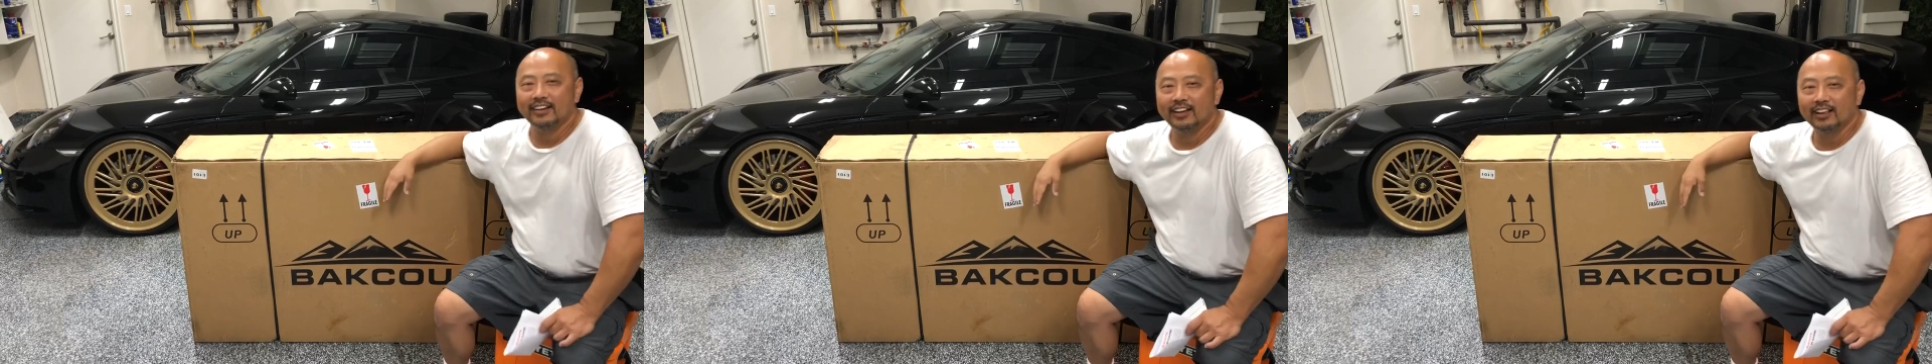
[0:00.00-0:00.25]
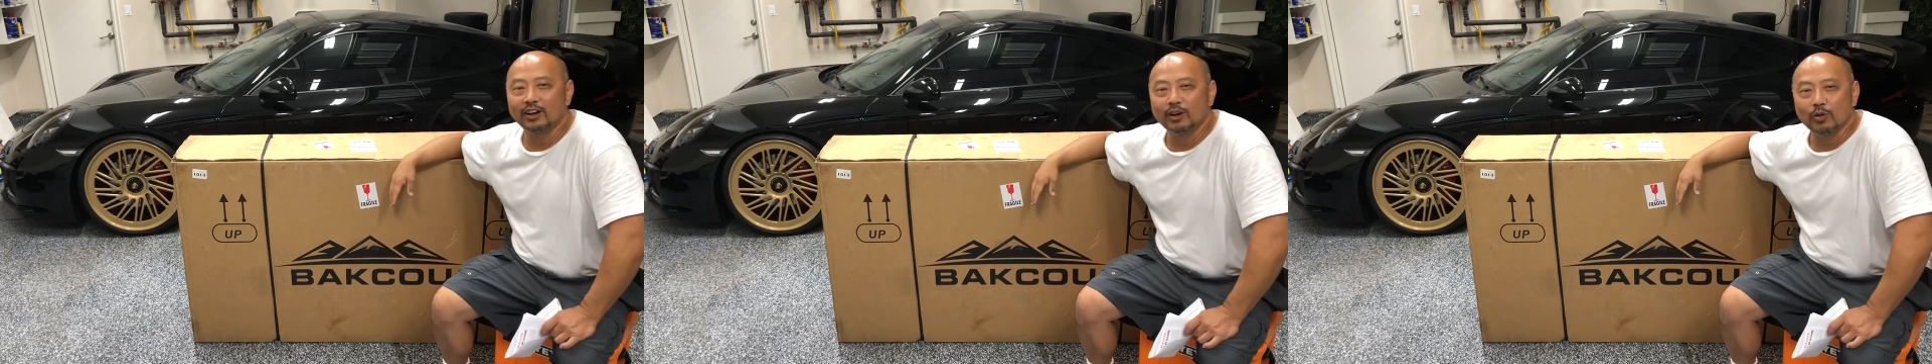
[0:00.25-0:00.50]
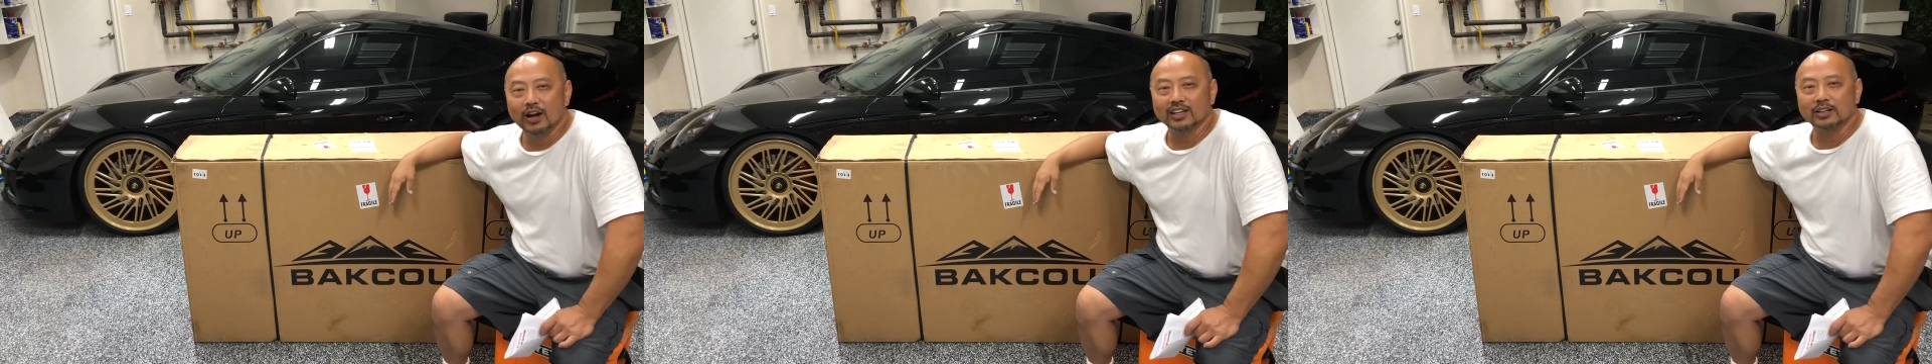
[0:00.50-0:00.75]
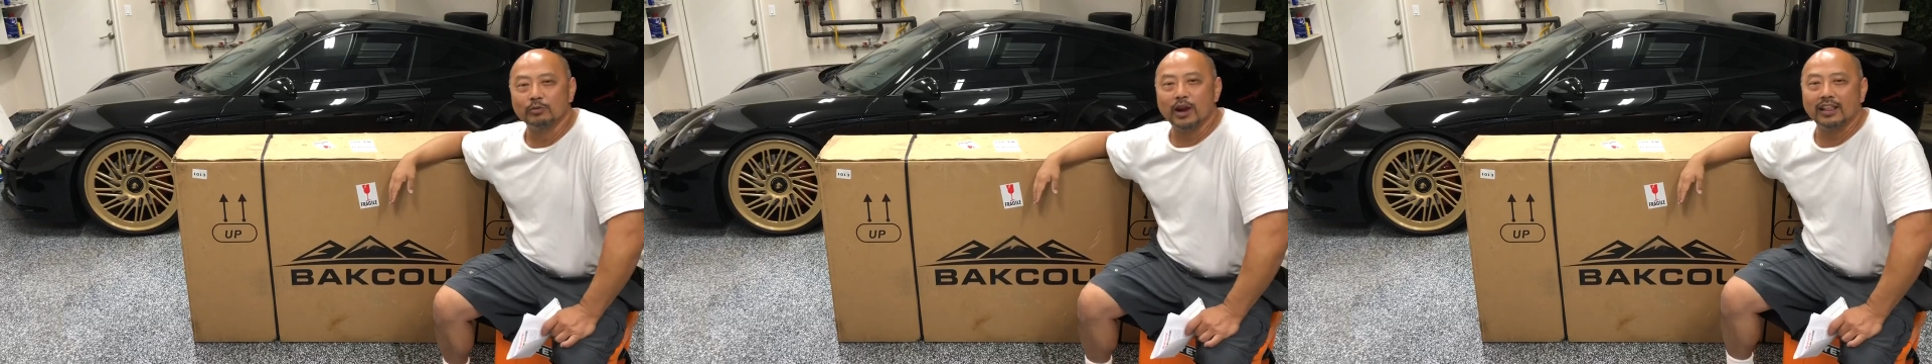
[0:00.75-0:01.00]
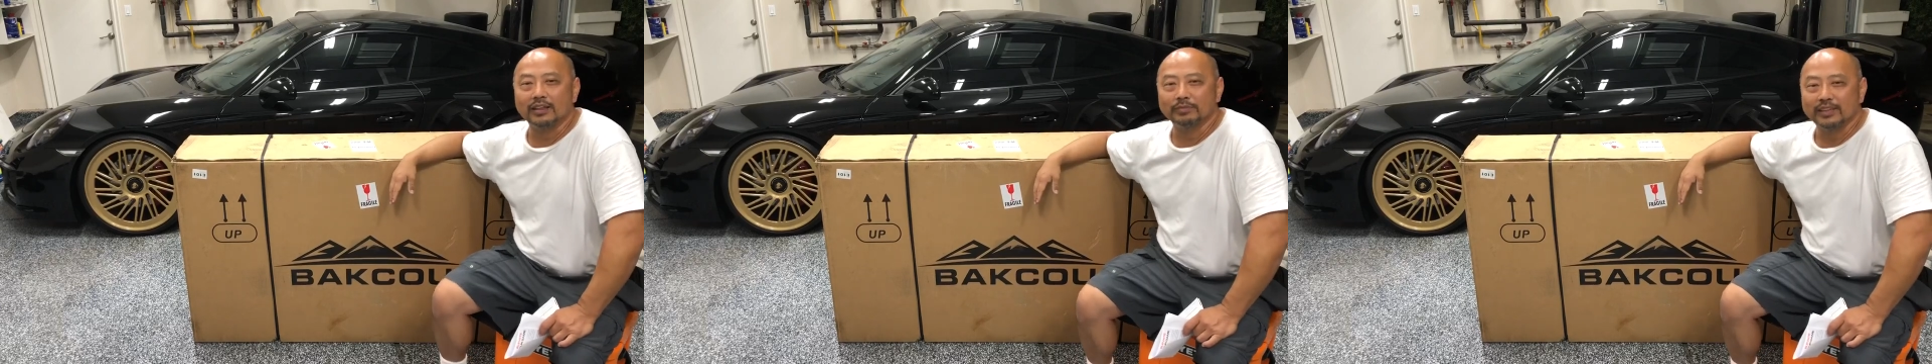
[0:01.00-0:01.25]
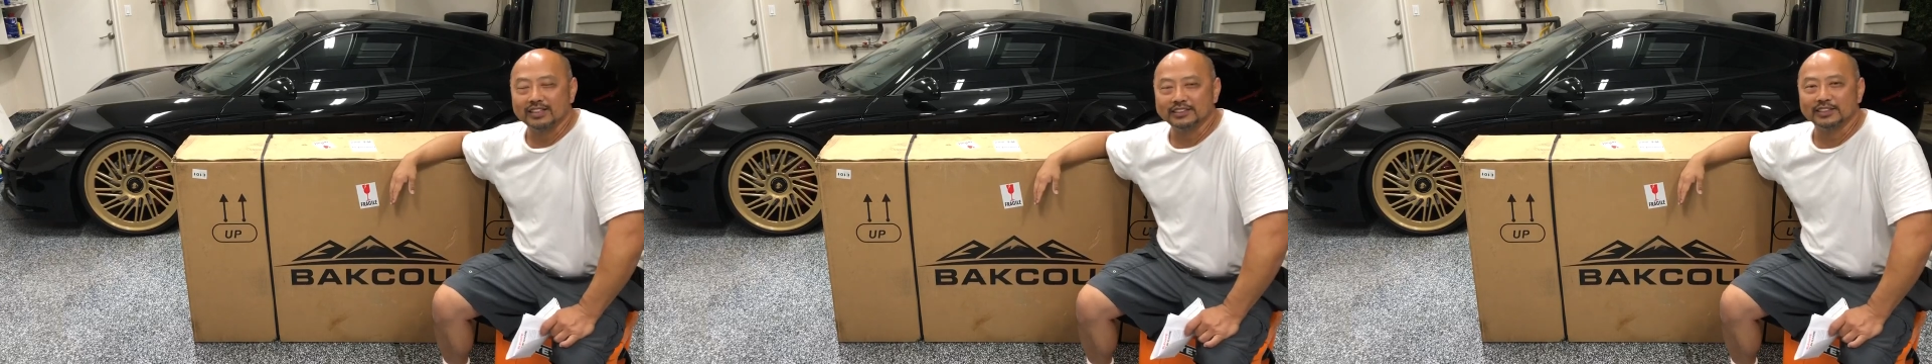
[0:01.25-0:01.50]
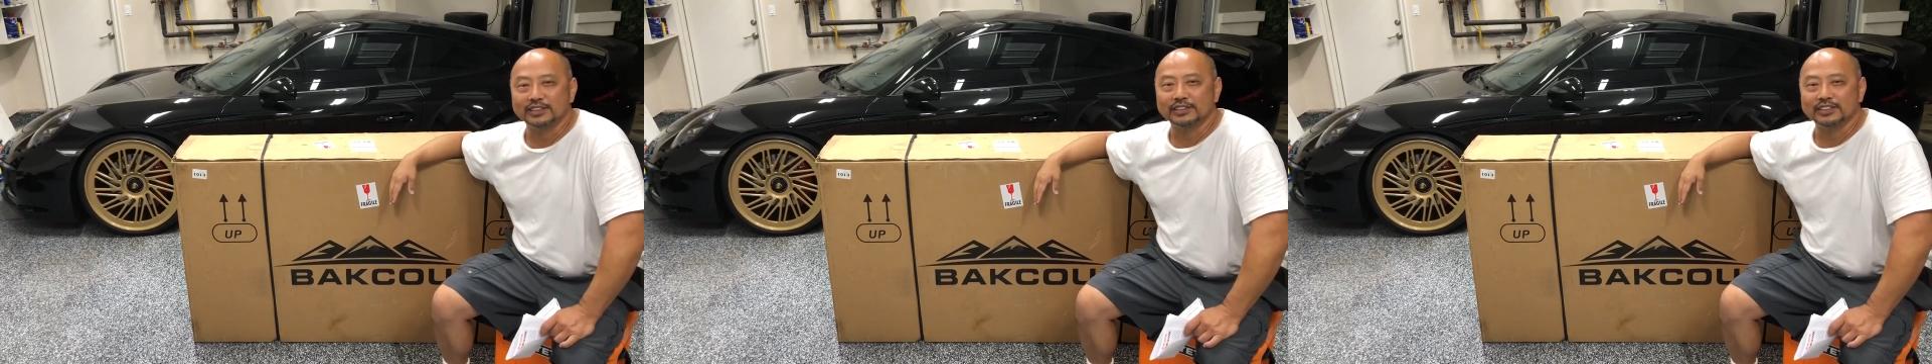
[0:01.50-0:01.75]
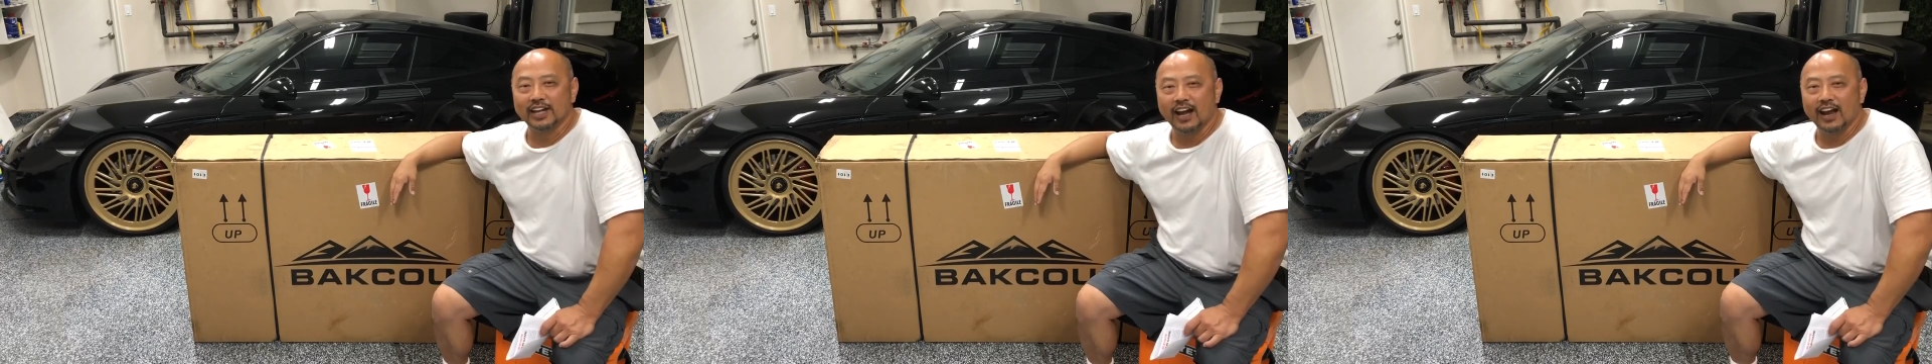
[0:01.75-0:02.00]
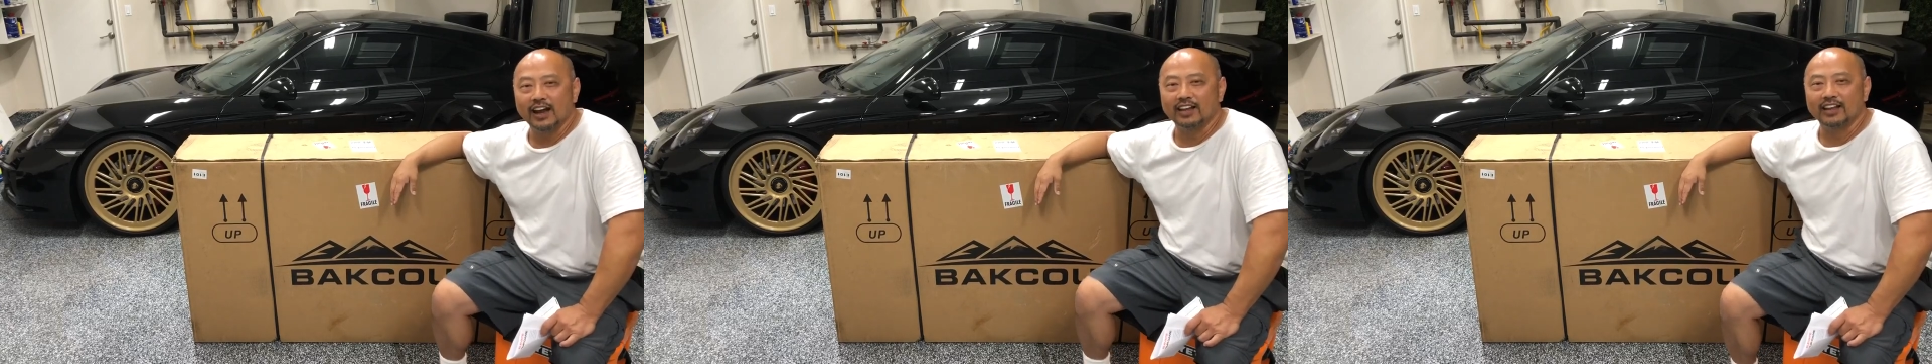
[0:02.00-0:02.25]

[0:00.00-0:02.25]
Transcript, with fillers: Hello, welcome to Random Things. This is Ty,